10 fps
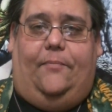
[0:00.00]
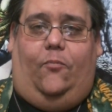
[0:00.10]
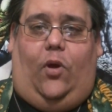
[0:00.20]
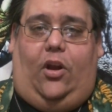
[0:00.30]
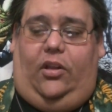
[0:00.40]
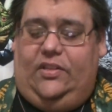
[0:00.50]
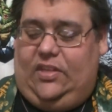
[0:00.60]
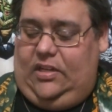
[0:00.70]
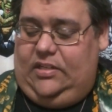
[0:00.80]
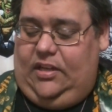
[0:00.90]
when all is
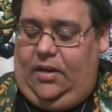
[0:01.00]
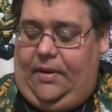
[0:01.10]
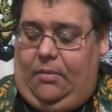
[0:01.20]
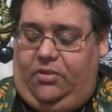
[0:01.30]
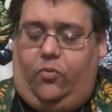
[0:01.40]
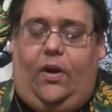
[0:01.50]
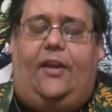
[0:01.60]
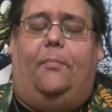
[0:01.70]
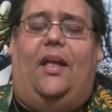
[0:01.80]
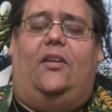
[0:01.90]
said and done, am I able to
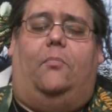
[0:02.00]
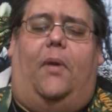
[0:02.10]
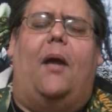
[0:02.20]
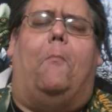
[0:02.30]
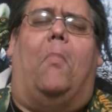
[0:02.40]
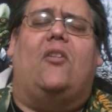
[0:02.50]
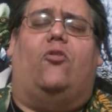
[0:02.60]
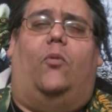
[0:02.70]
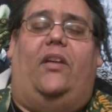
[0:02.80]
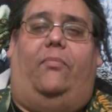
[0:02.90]
recommend
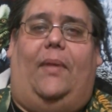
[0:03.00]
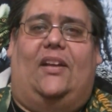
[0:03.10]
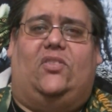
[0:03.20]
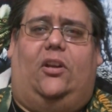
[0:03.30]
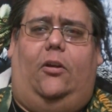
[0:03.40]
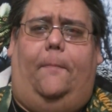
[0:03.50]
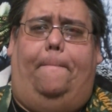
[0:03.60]
Microwave Massacre?